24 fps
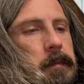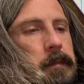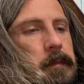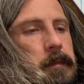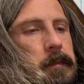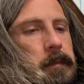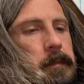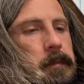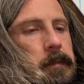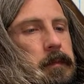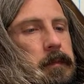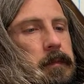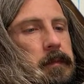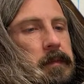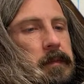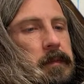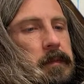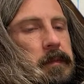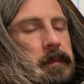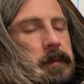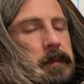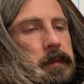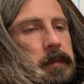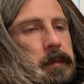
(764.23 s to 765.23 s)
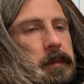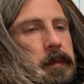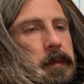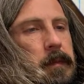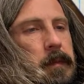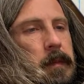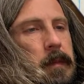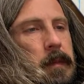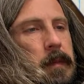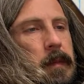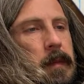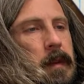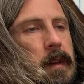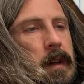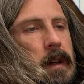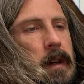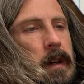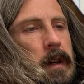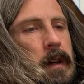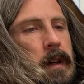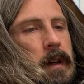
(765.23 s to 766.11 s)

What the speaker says: (silence)